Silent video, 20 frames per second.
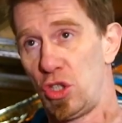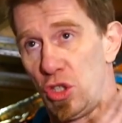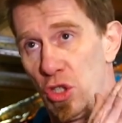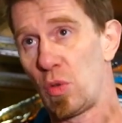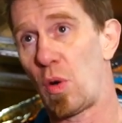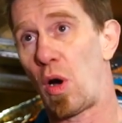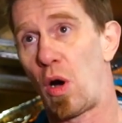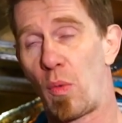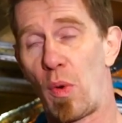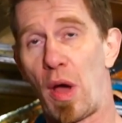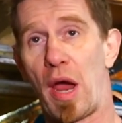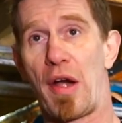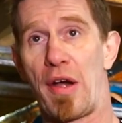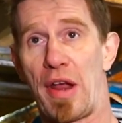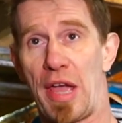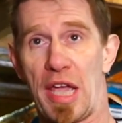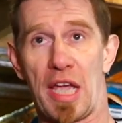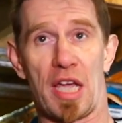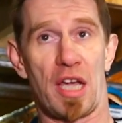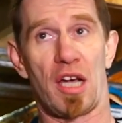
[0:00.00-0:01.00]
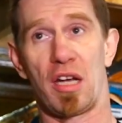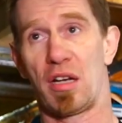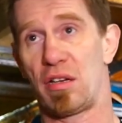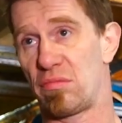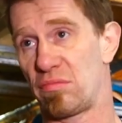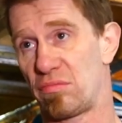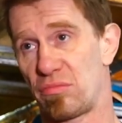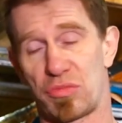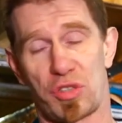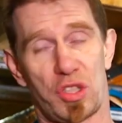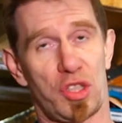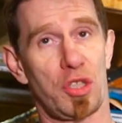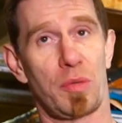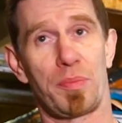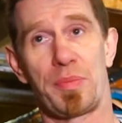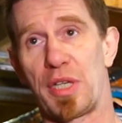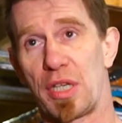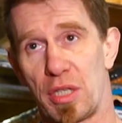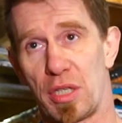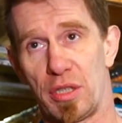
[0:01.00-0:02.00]
you are wearing
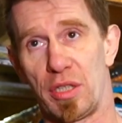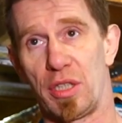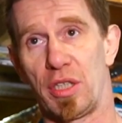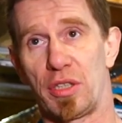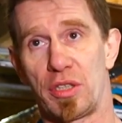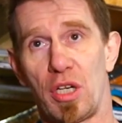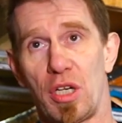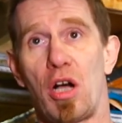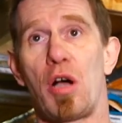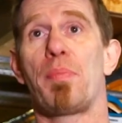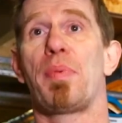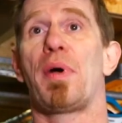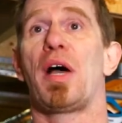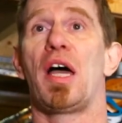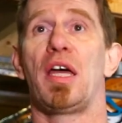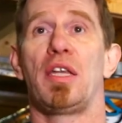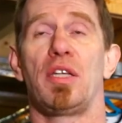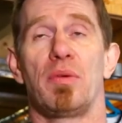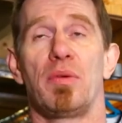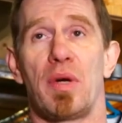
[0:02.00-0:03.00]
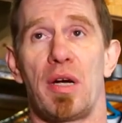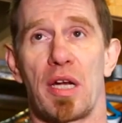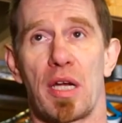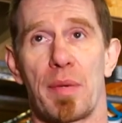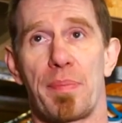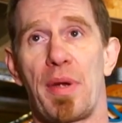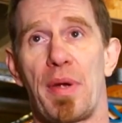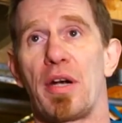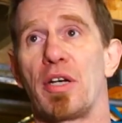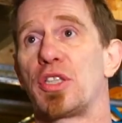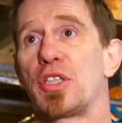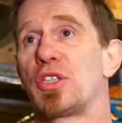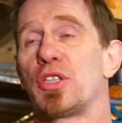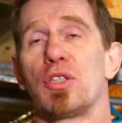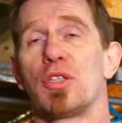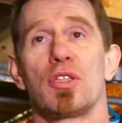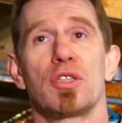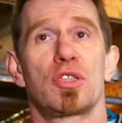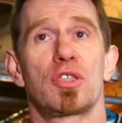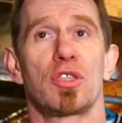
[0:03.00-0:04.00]
something on the top and you're wearing a pair of
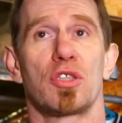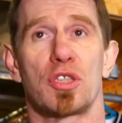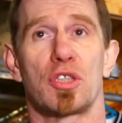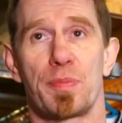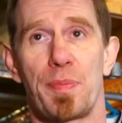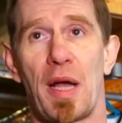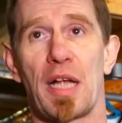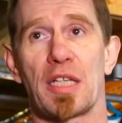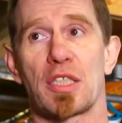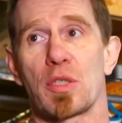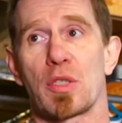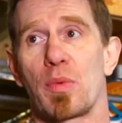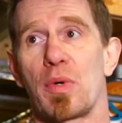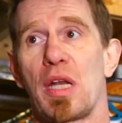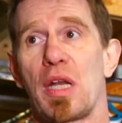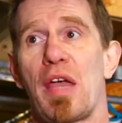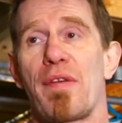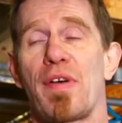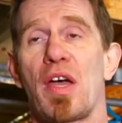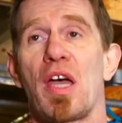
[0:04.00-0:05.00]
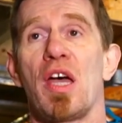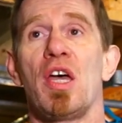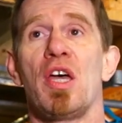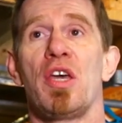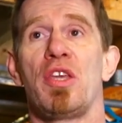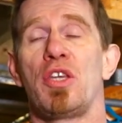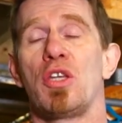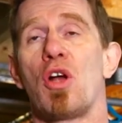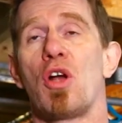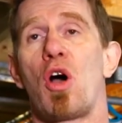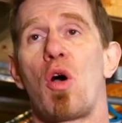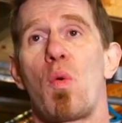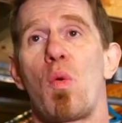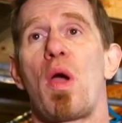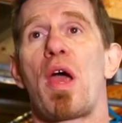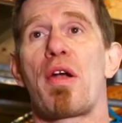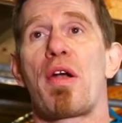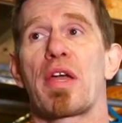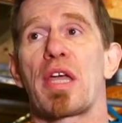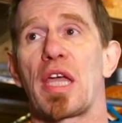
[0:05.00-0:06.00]
shorts or spats or whatever, you're not
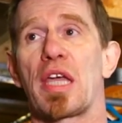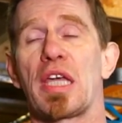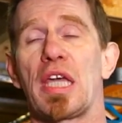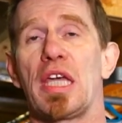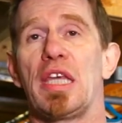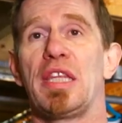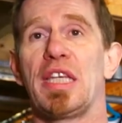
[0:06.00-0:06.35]
wearing a gi.